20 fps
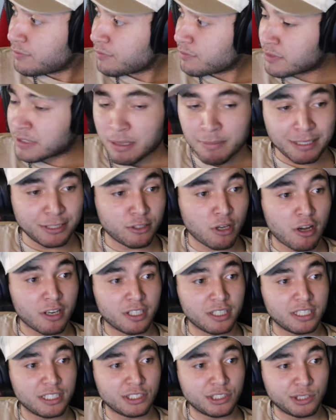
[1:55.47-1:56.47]
that my dog
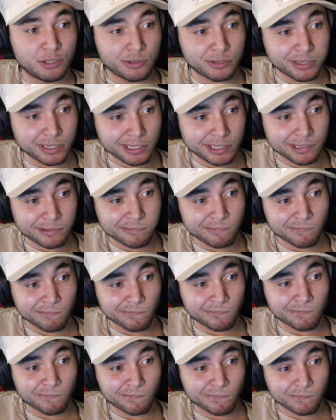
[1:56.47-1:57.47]
is useless.
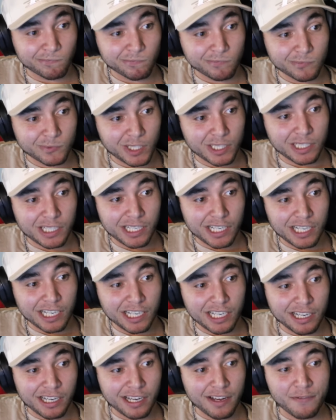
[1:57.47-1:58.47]

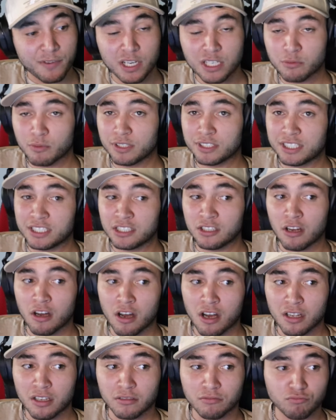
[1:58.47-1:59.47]
If you guys want to see the
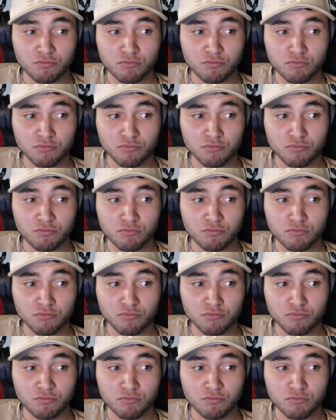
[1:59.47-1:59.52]
dog,